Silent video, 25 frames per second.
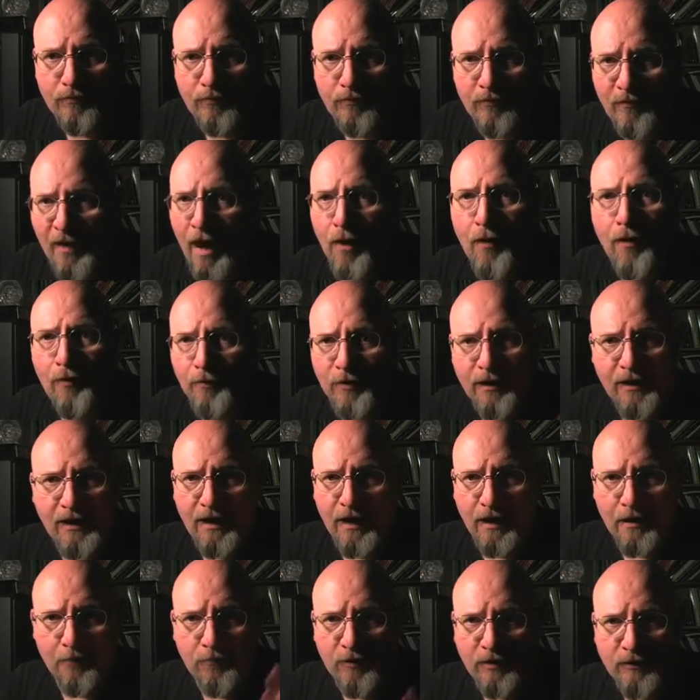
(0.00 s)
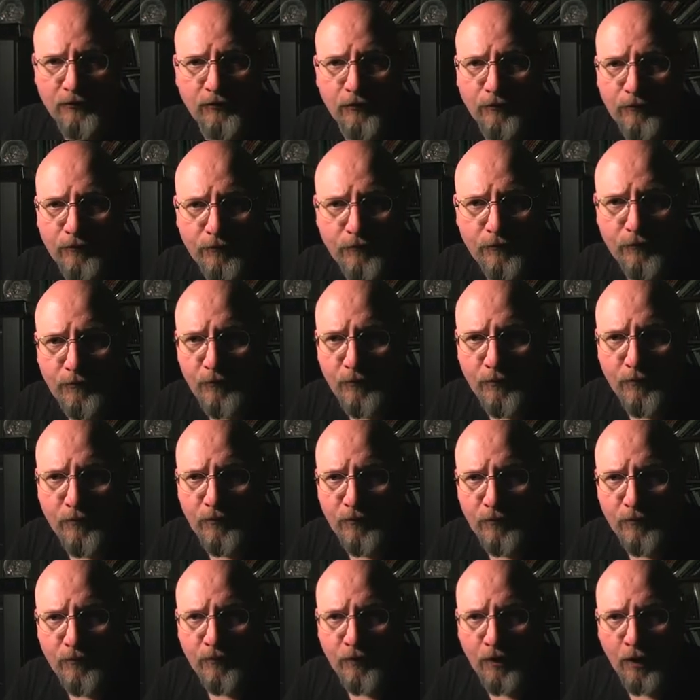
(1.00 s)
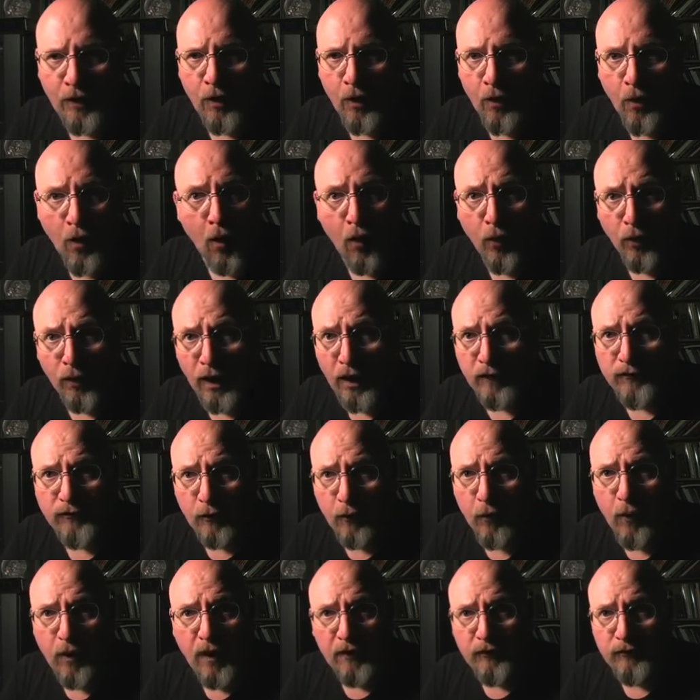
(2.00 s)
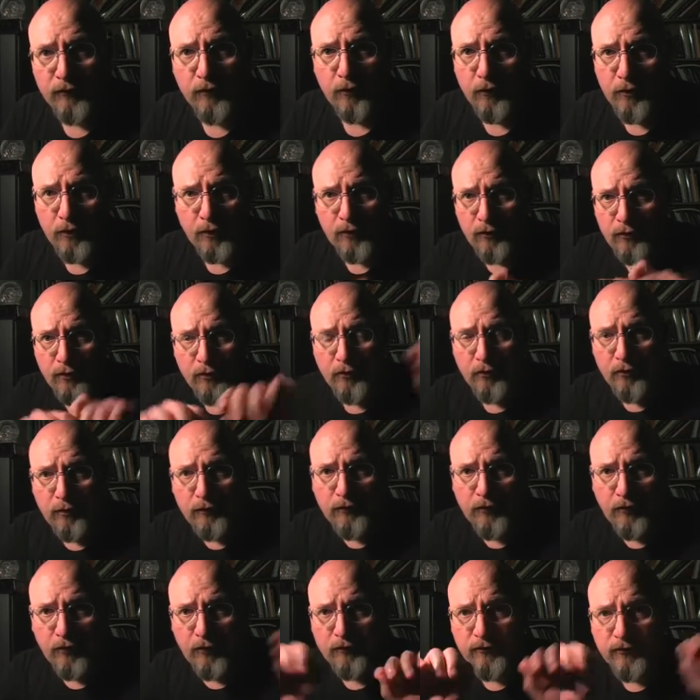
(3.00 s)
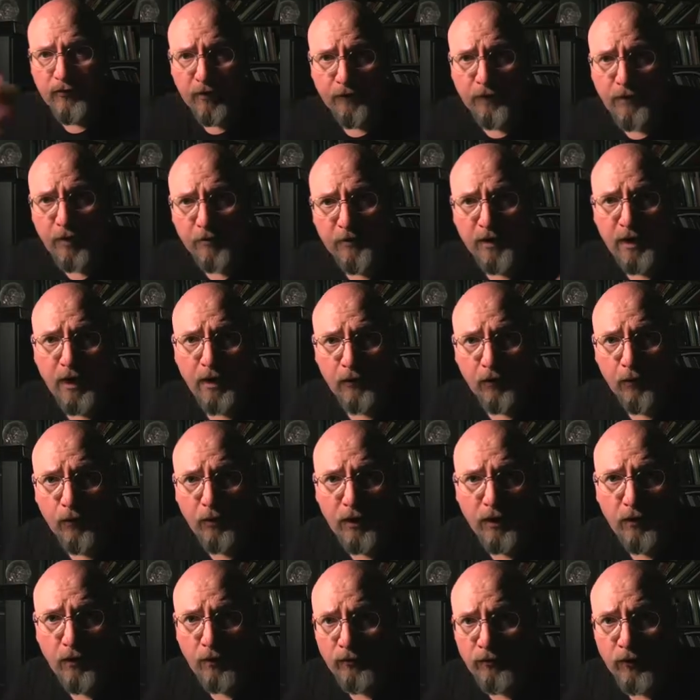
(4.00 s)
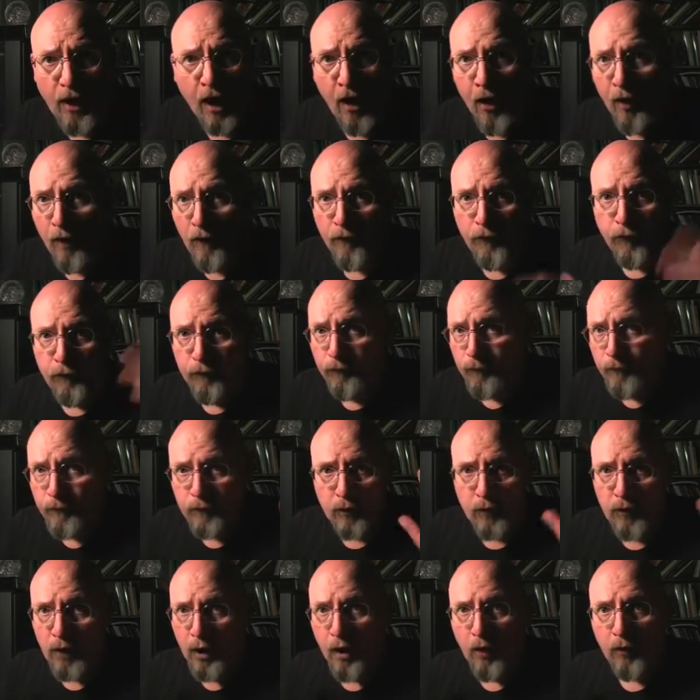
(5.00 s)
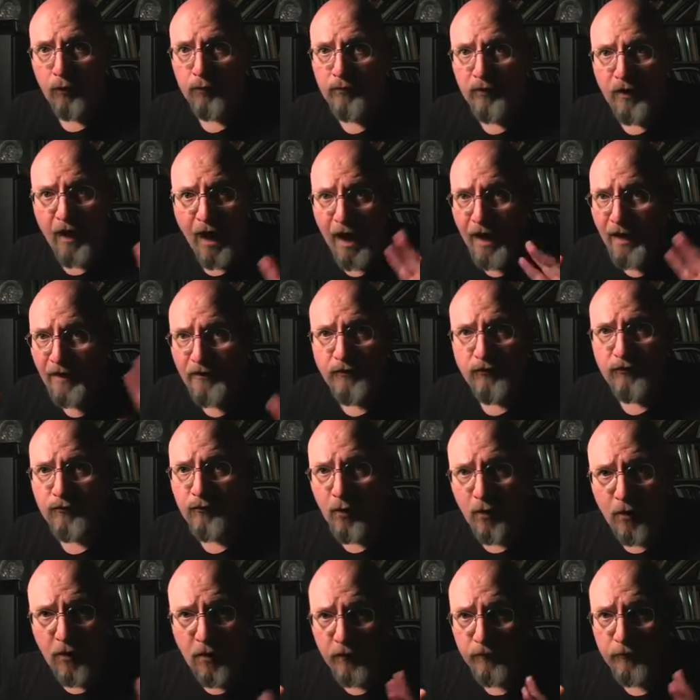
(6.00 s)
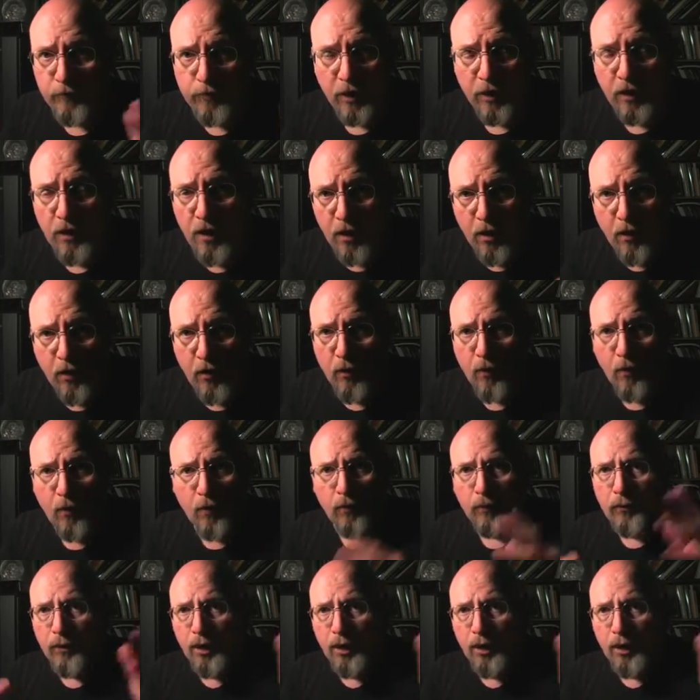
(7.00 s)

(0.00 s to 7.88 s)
Now I'm going to get a bunch of, you know, oh yes it was. You didn't didn't you see the stuff coming out of the windows? You know, eight stories below.